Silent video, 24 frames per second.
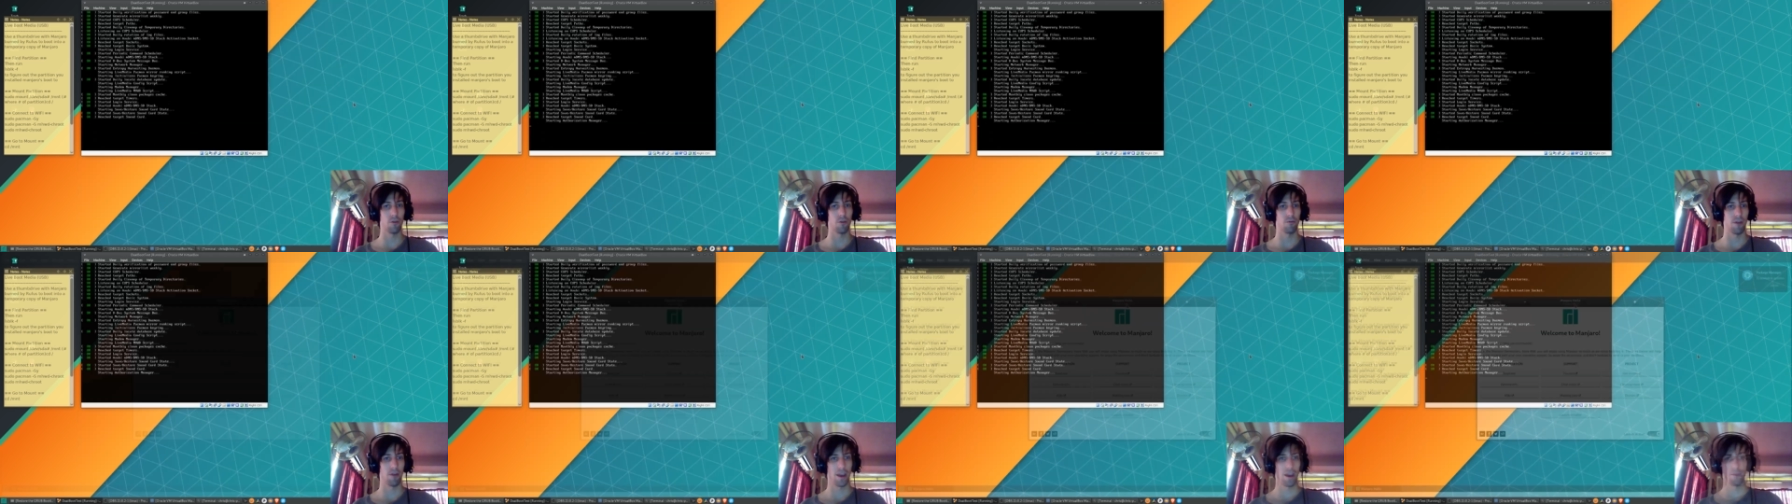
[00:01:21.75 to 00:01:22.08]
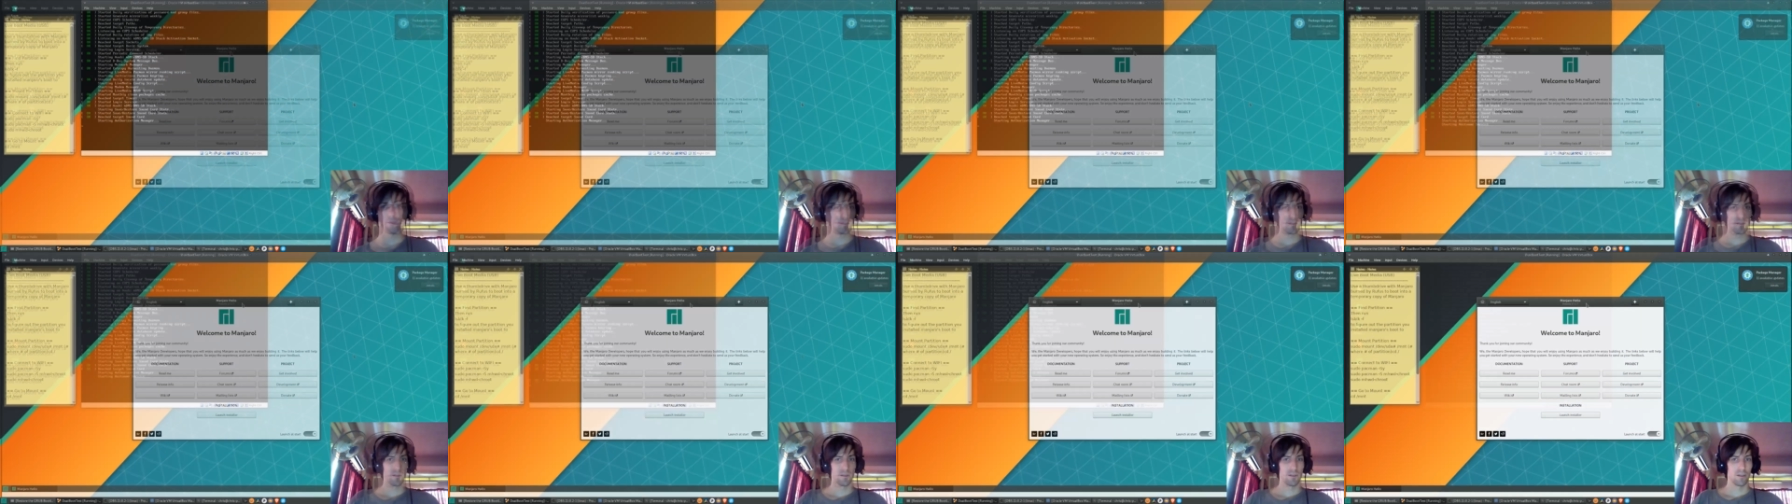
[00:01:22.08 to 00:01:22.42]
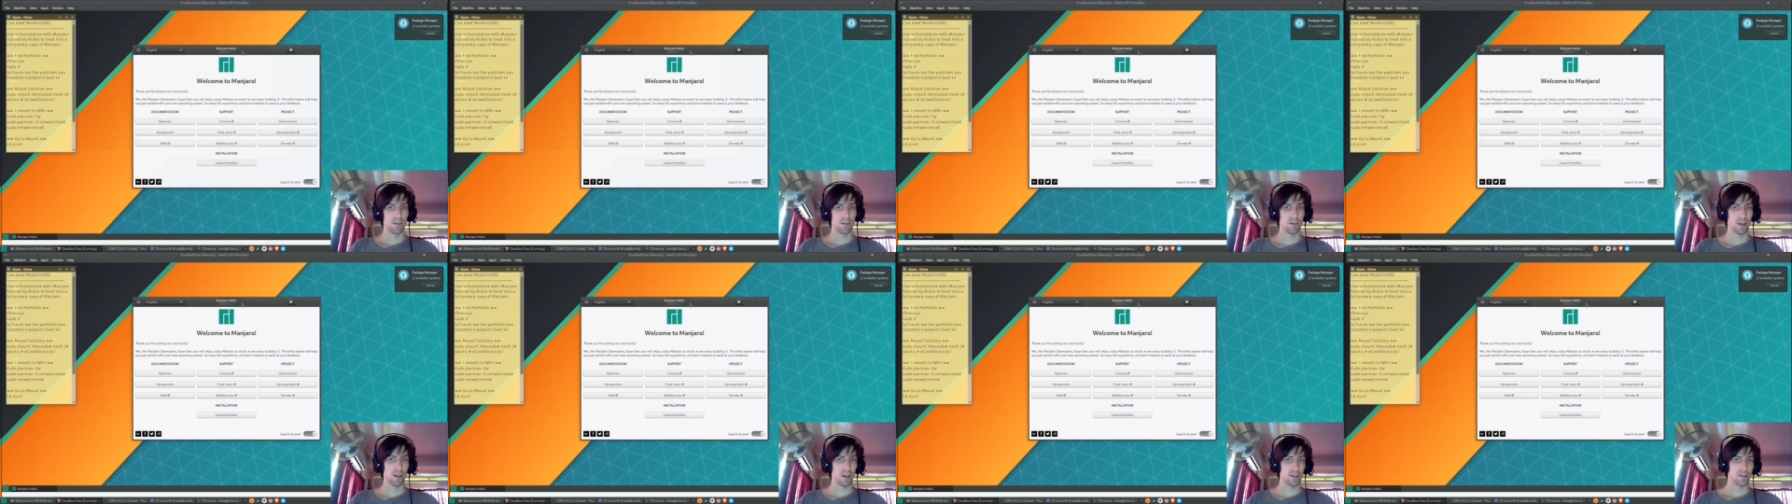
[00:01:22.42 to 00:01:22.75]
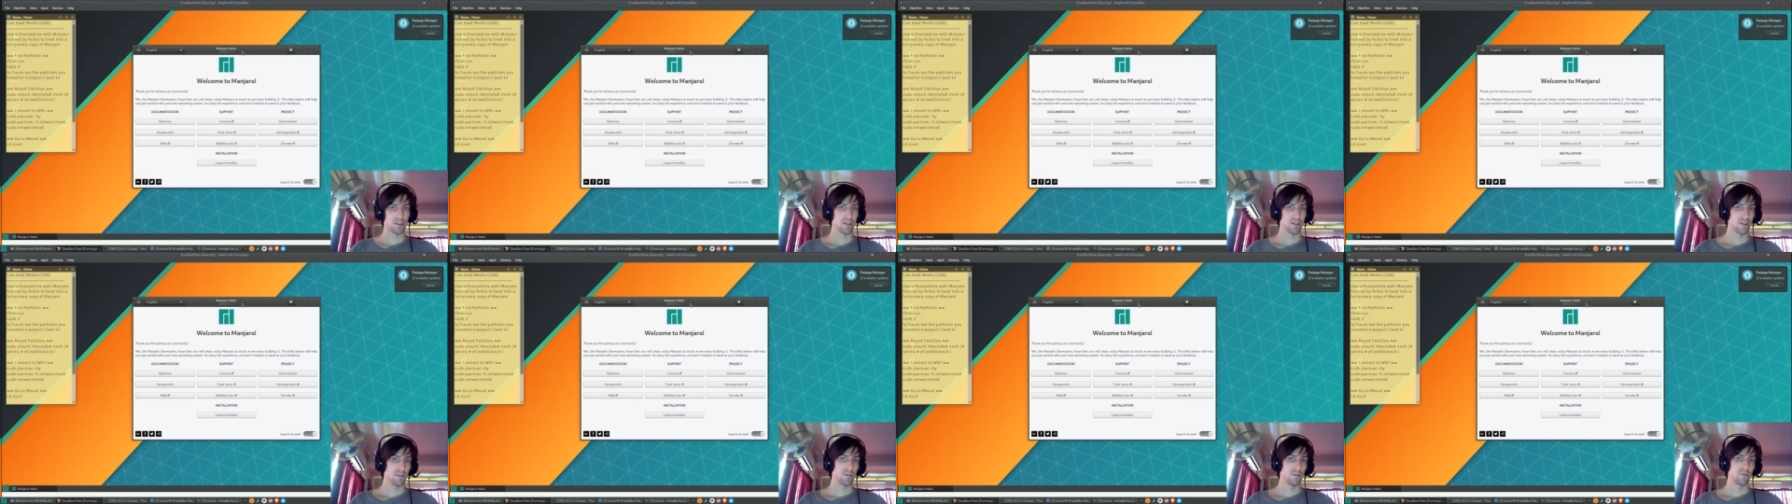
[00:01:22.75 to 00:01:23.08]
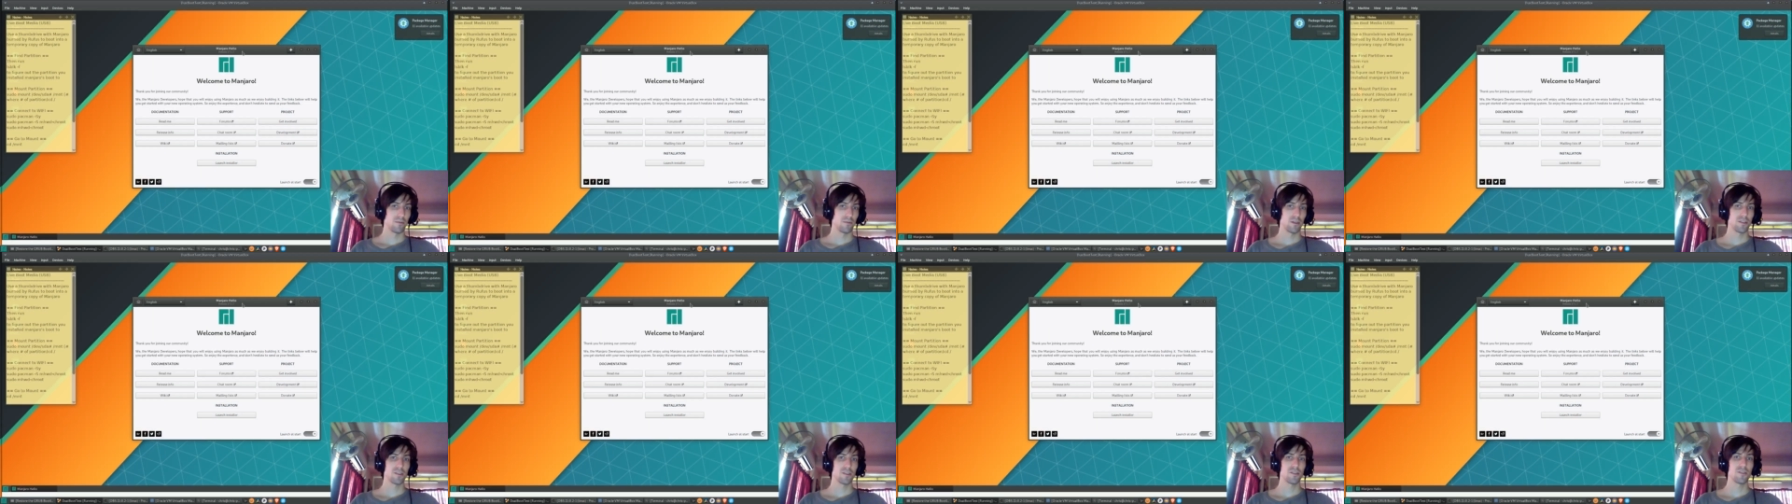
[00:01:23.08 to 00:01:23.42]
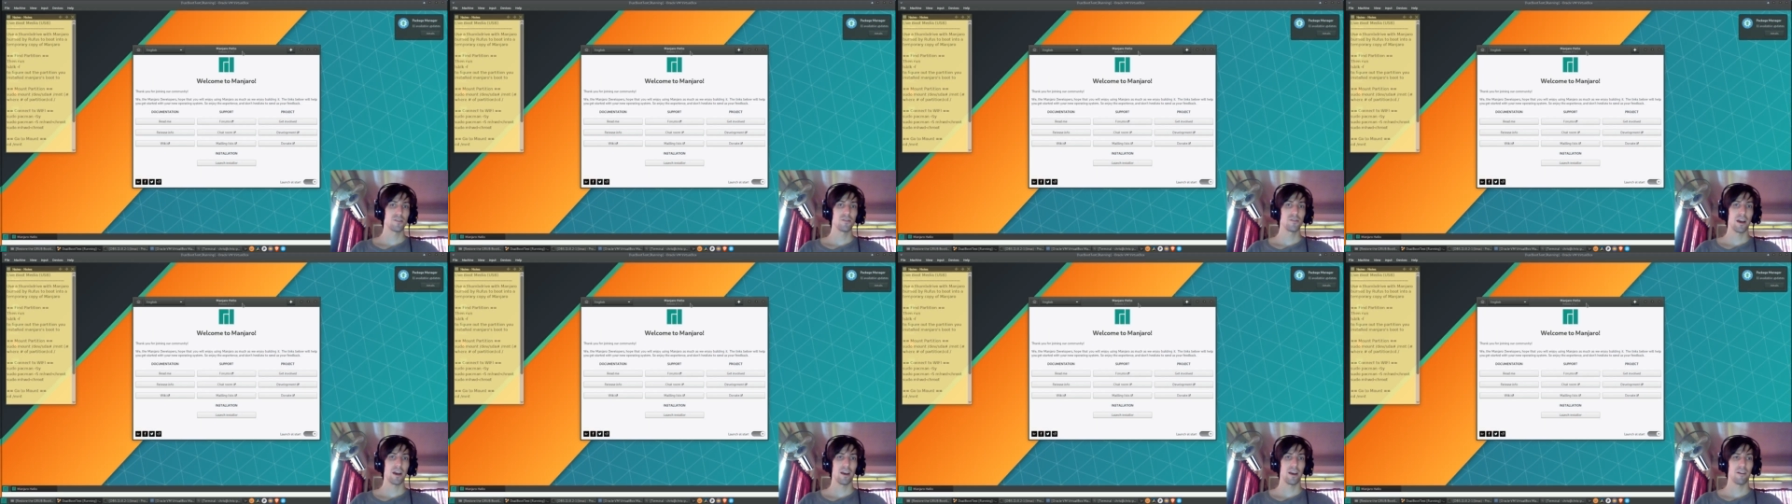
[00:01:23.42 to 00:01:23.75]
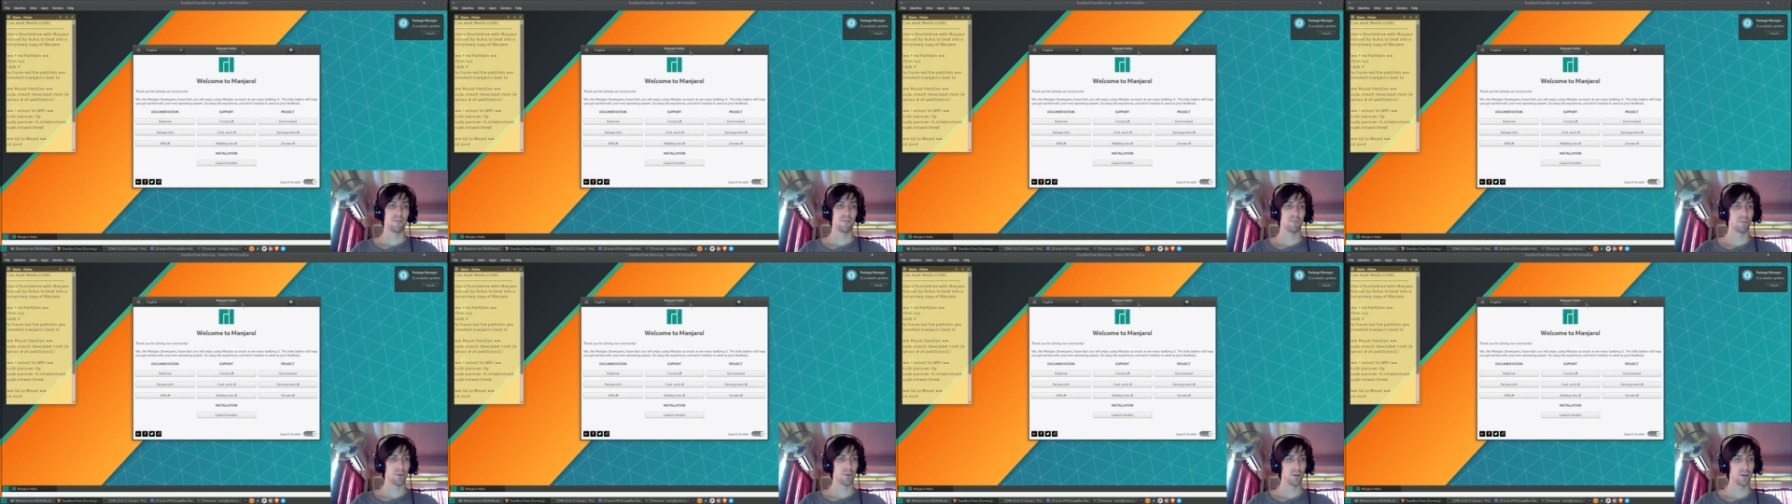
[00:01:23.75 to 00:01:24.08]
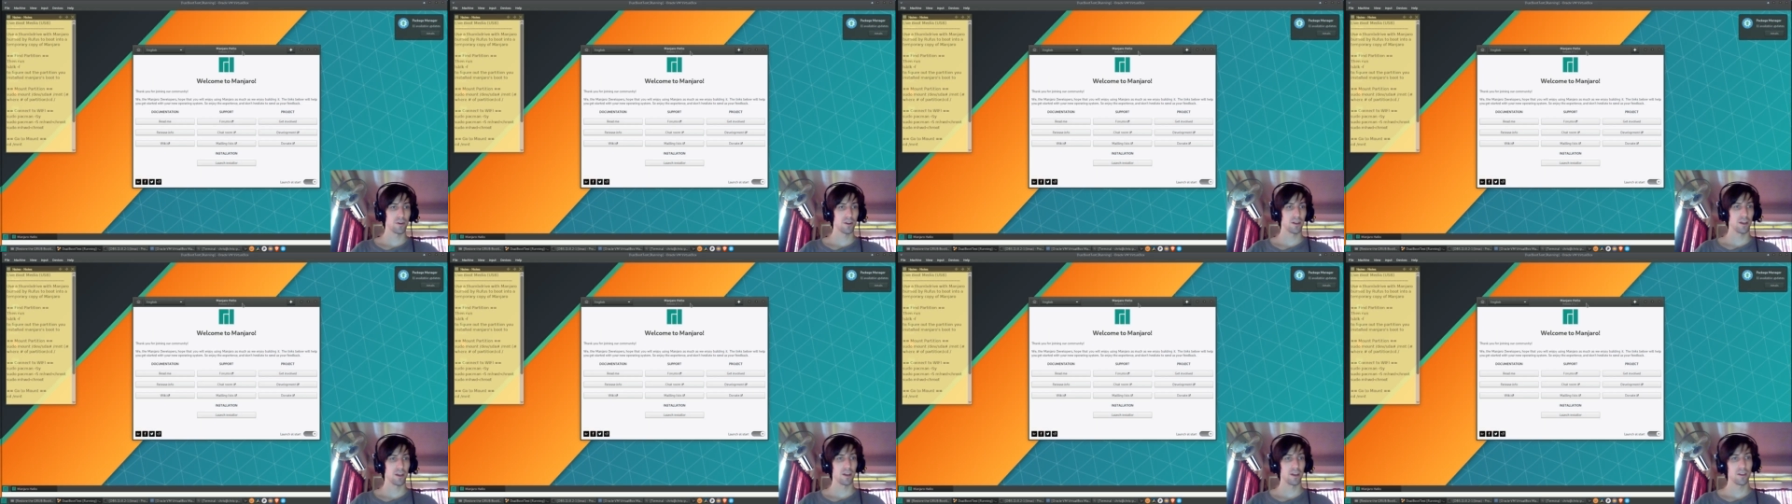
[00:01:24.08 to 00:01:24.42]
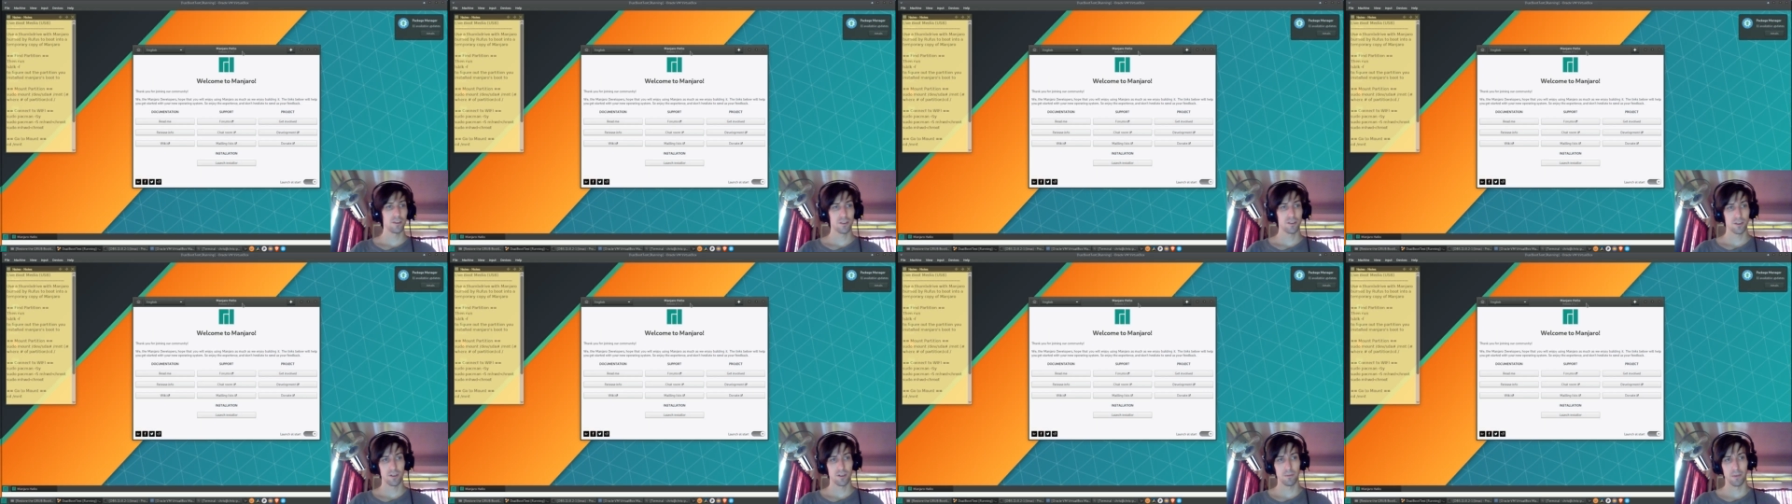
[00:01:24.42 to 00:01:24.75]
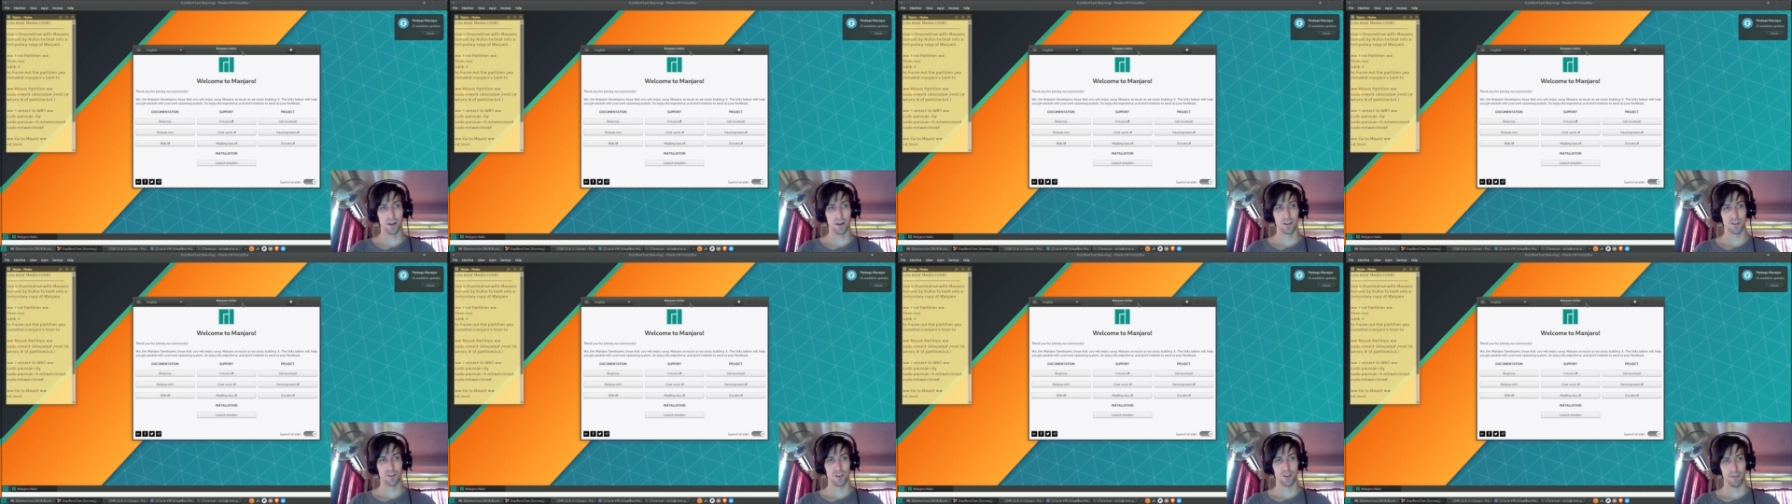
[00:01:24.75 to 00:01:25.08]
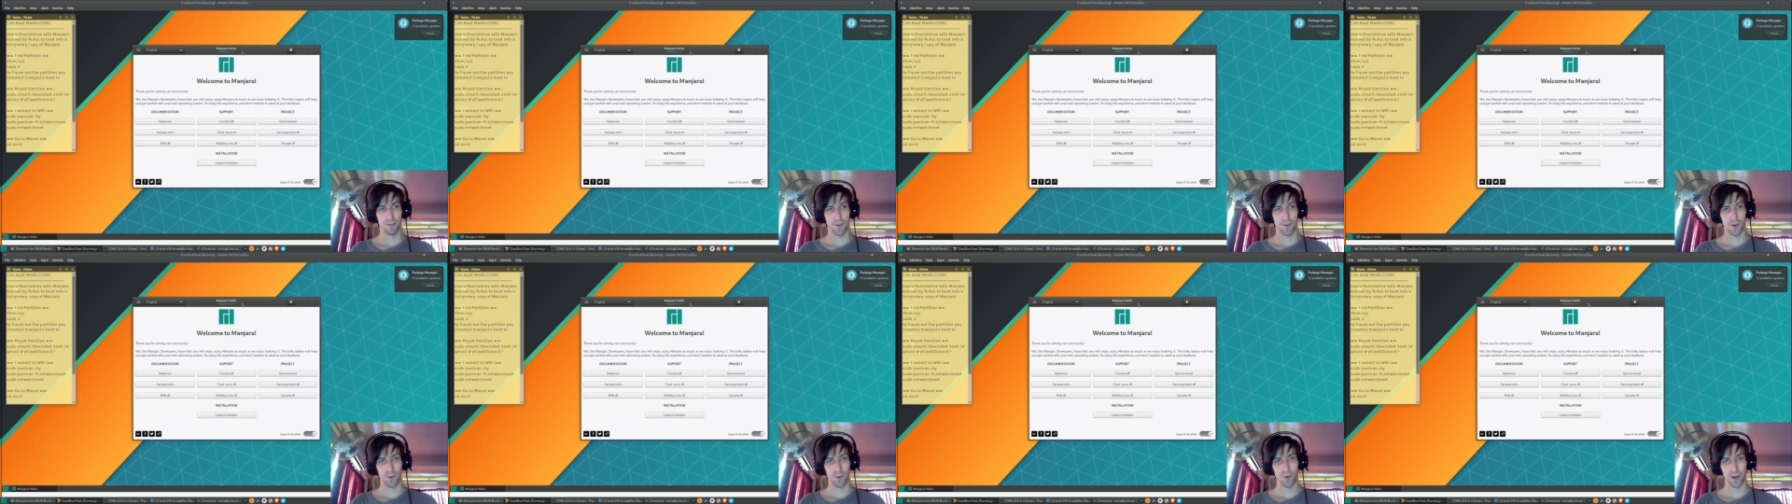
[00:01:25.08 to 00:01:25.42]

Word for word: RAM. Okay, so once you have booted into Manjaro,